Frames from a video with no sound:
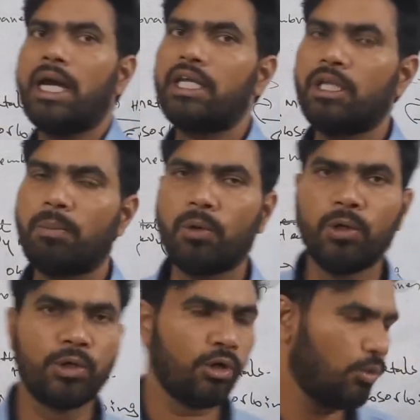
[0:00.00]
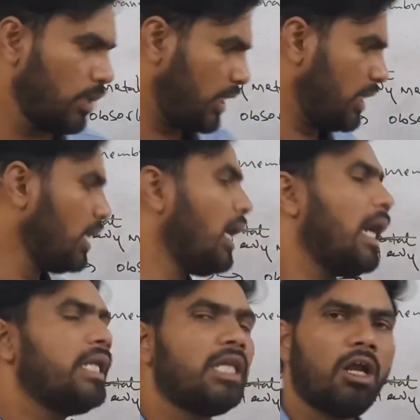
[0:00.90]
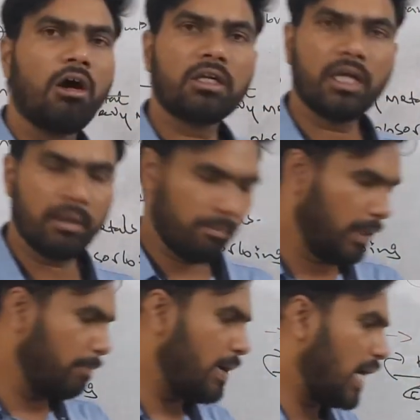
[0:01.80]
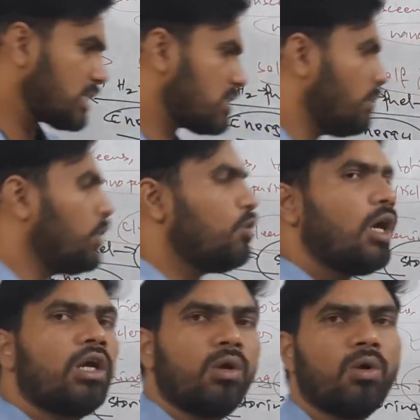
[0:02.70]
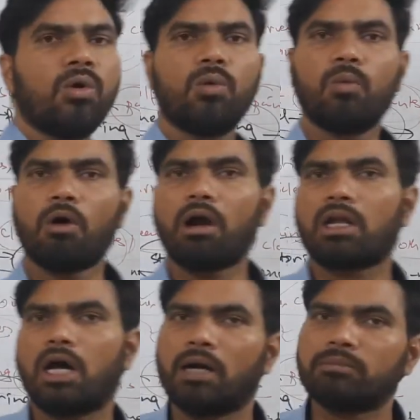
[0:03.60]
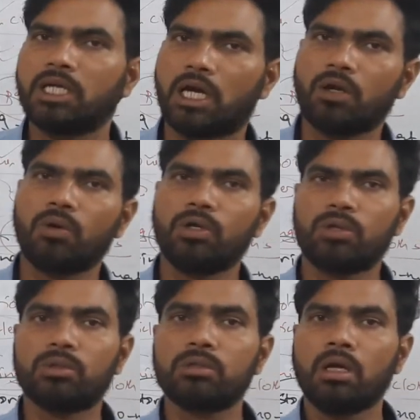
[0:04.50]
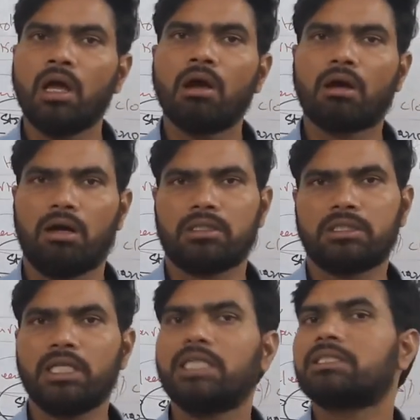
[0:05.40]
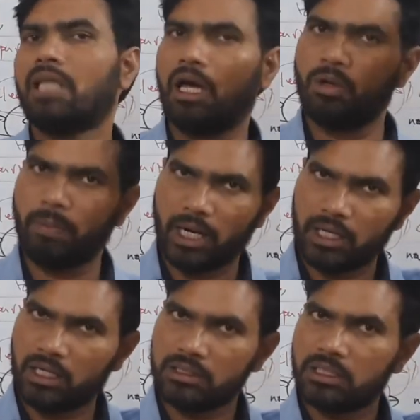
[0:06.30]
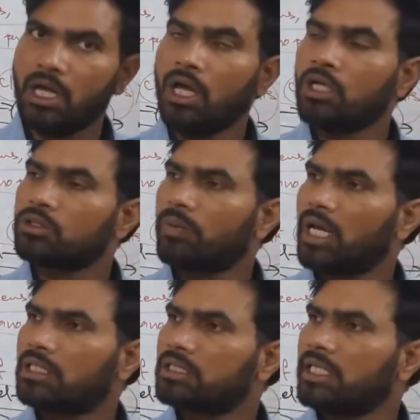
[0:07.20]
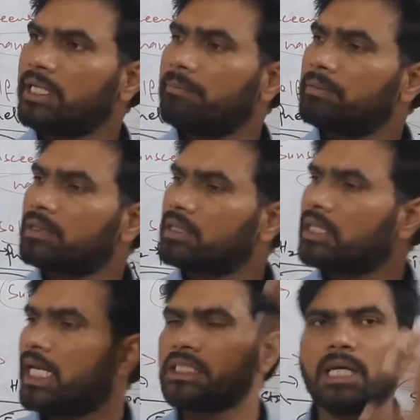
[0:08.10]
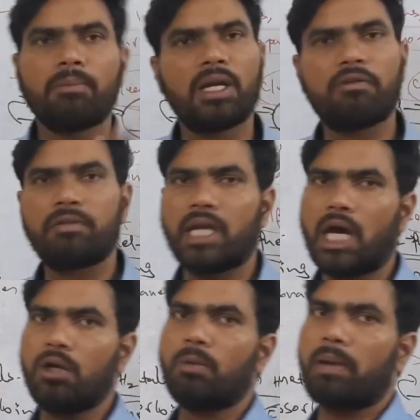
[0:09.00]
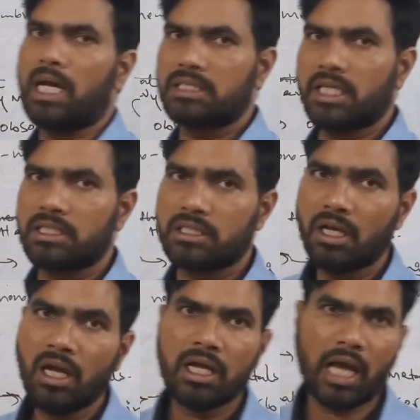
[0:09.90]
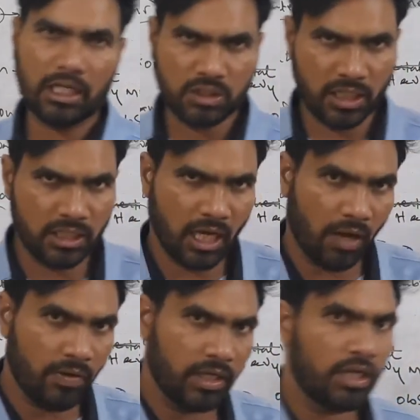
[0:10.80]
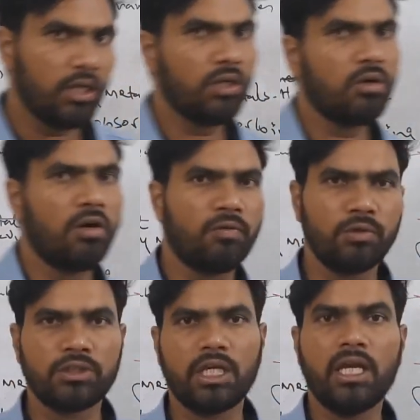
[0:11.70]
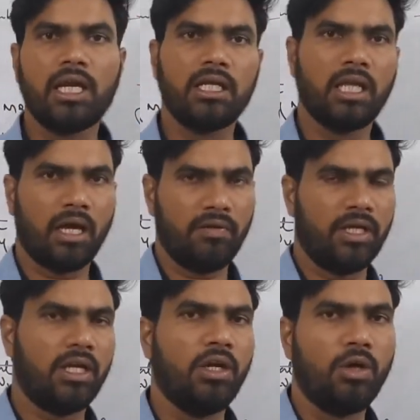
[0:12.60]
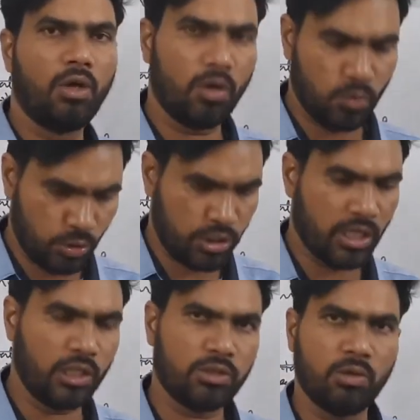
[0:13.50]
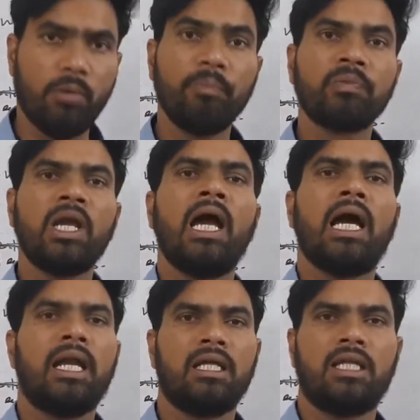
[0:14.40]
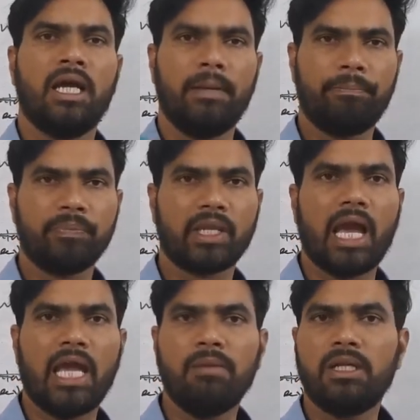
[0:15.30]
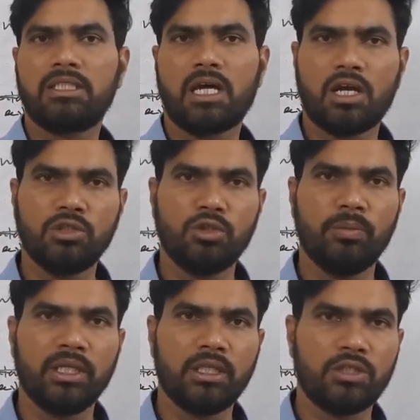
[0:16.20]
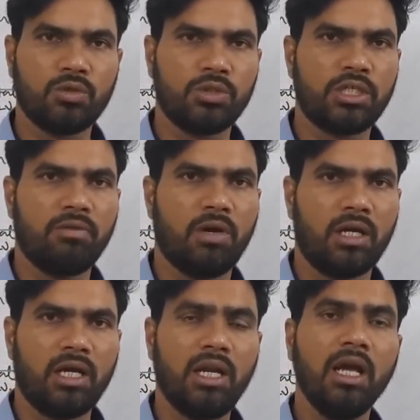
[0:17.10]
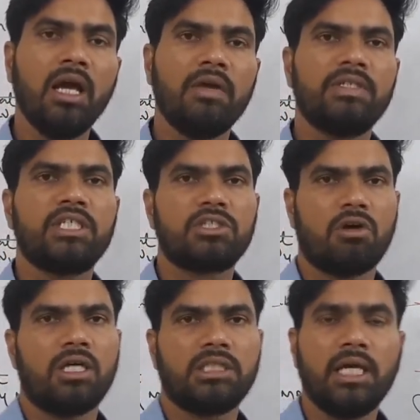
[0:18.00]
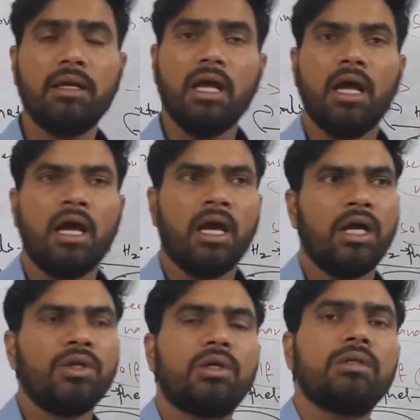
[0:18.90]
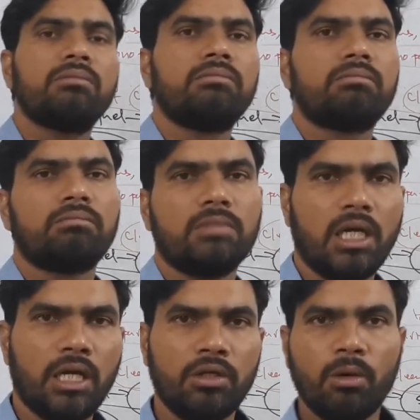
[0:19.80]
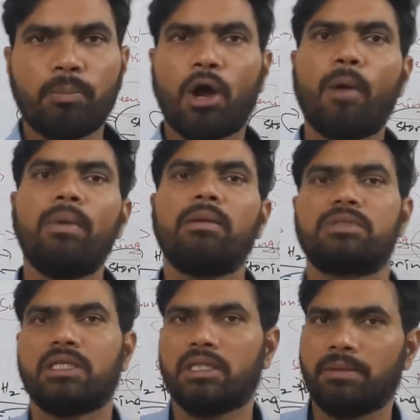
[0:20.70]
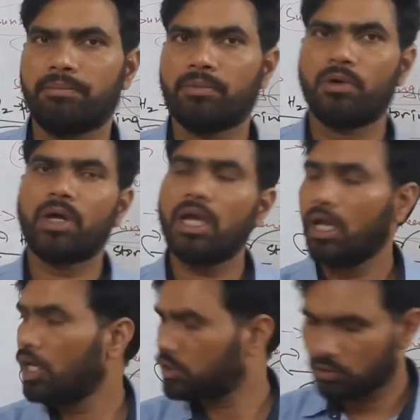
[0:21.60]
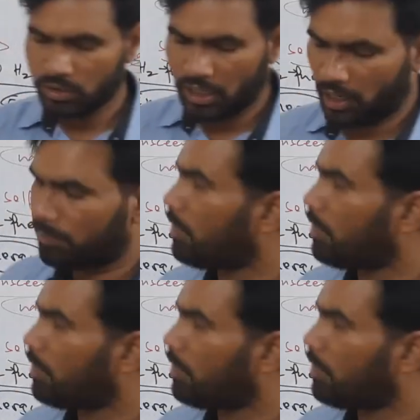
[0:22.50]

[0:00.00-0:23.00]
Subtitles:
and they pollute our body. And the long term impacts, we do not know what harm they are going to cause, these nanoparticles. So we are seeing the example of nanoplastics. Actually they have entered into our food chain, and they have entered into our ocean also, and the animals are consuming this ocean water, which is causing, problems in them. Okay, so there are